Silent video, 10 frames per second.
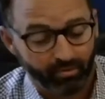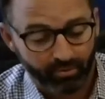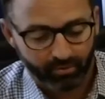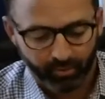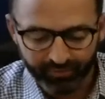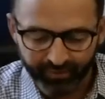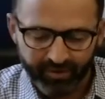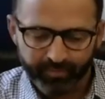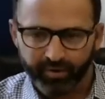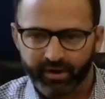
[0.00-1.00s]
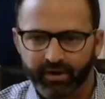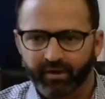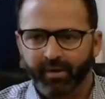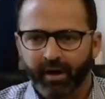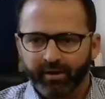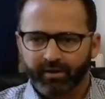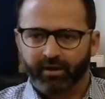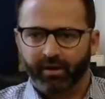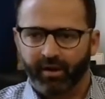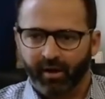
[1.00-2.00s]
we're feeling pretty good about it.
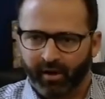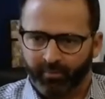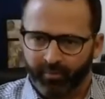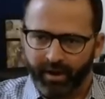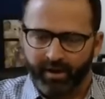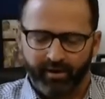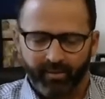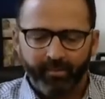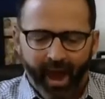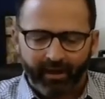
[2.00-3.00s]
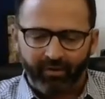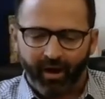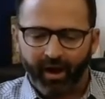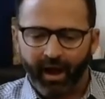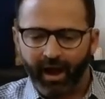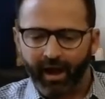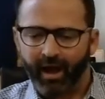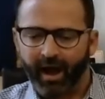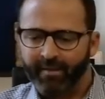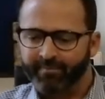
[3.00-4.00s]
We got a good backlog.
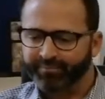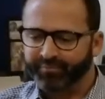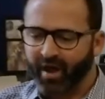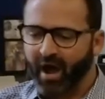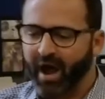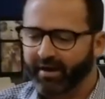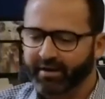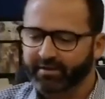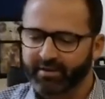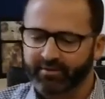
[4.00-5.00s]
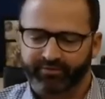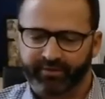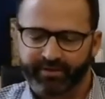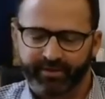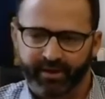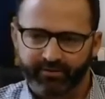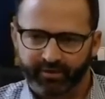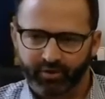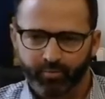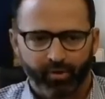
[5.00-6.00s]
I continue to see things
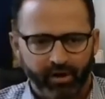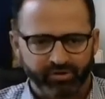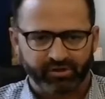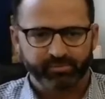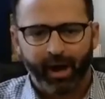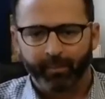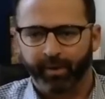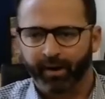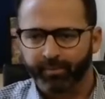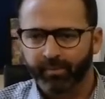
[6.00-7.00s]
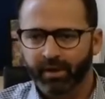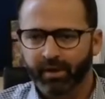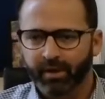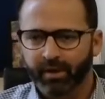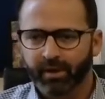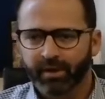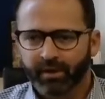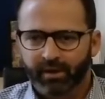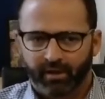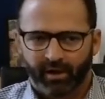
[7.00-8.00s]
and new projects pop up
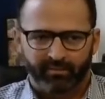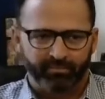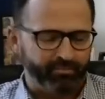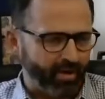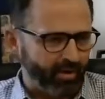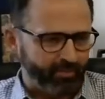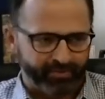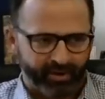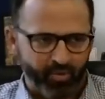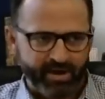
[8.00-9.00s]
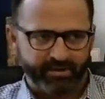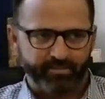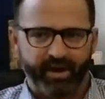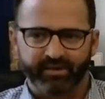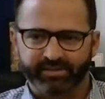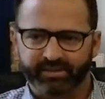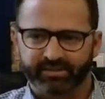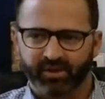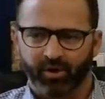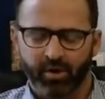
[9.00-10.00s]
almost on a weekly basis.
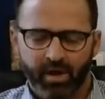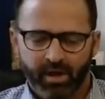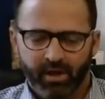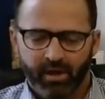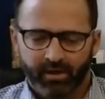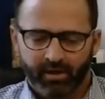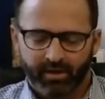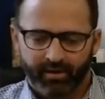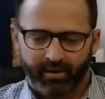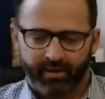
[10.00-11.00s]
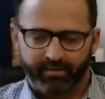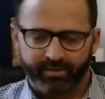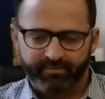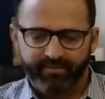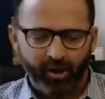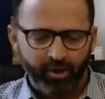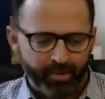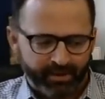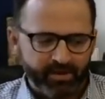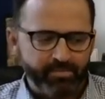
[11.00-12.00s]
So the
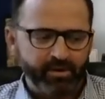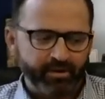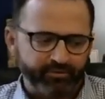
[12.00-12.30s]
development community is